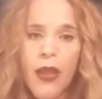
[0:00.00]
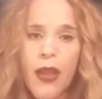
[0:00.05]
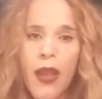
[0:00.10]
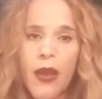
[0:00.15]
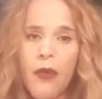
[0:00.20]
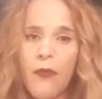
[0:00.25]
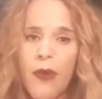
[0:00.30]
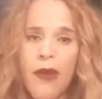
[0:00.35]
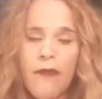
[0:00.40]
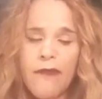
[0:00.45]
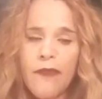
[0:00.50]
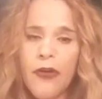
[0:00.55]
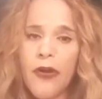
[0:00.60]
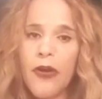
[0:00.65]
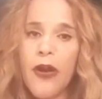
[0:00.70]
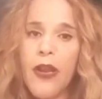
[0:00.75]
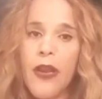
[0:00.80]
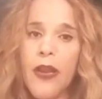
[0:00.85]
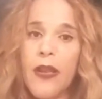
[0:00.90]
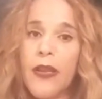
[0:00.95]

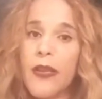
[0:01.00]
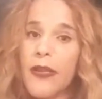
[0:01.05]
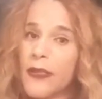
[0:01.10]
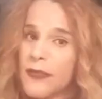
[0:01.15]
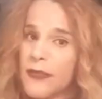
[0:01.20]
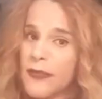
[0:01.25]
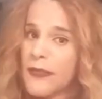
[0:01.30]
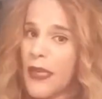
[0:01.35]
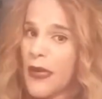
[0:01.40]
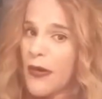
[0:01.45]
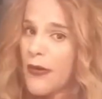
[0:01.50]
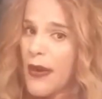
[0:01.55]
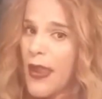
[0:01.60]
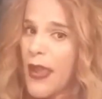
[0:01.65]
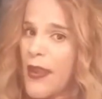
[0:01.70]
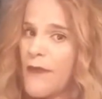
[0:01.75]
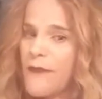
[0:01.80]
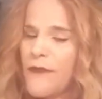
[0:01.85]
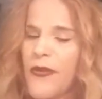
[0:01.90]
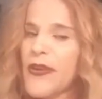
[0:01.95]
However, it's their
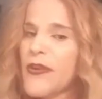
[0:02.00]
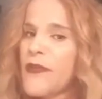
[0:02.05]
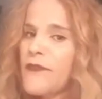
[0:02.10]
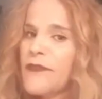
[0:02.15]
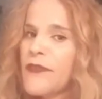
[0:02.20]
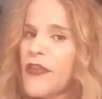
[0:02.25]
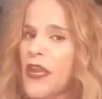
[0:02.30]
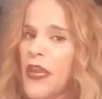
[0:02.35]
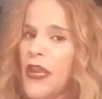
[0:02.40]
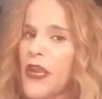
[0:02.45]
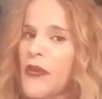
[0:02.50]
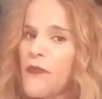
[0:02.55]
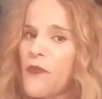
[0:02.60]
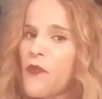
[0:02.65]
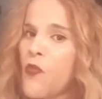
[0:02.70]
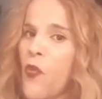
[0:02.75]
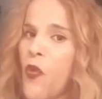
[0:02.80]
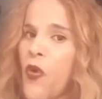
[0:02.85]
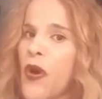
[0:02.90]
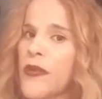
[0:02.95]
life, and if they
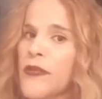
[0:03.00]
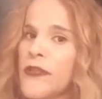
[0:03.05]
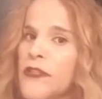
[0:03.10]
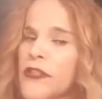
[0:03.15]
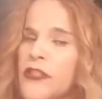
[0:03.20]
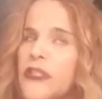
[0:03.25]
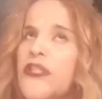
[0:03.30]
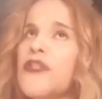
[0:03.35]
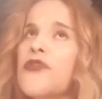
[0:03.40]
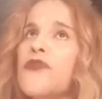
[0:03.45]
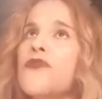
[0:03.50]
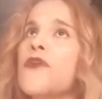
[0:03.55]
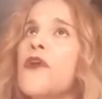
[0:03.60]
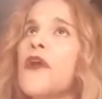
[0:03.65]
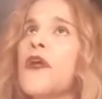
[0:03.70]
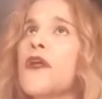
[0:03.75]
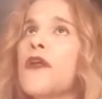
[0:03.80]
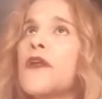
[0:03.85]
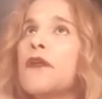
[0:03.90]
want to